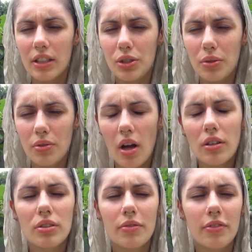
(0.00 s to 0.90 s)
Do
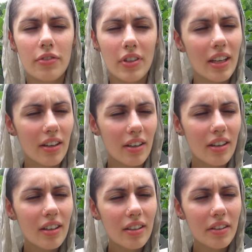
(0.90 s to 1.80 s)
not
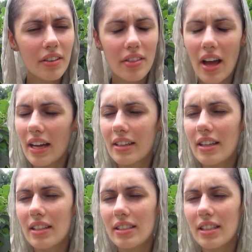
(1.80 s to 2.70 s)
fear that
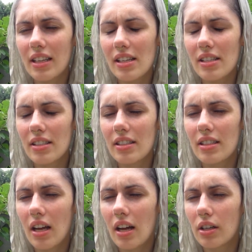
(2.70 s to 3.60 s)
this is
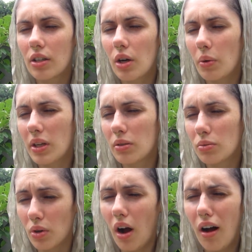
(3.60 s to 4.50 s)
going
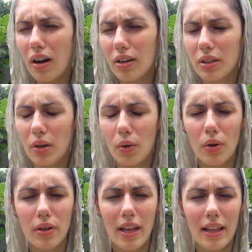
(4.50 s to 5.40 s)
wrong
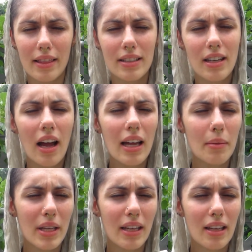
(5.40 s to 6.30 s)
or that the
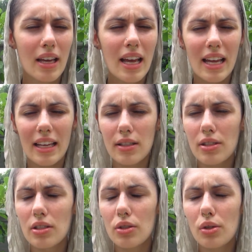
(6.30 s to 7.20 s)
timing
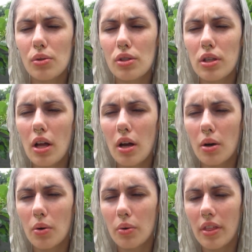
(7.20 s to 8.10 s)
is too
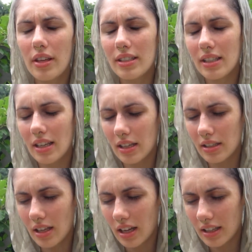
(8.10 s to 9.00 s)
slow. This
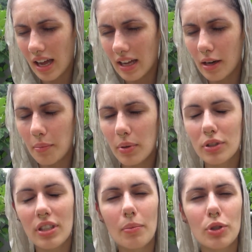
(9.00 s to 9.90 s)
is, again,
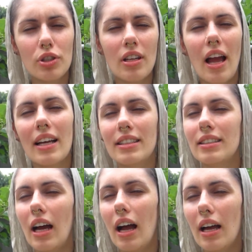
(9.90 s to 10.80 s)
perception, as
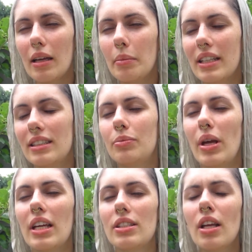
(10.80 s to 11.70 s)
time and
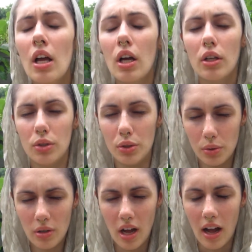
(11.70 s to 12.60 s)
space do
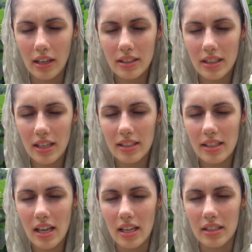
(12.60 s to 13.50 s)
not
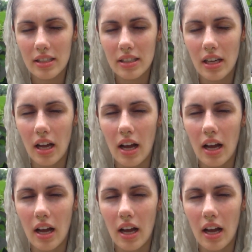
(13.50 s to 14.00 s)
exist.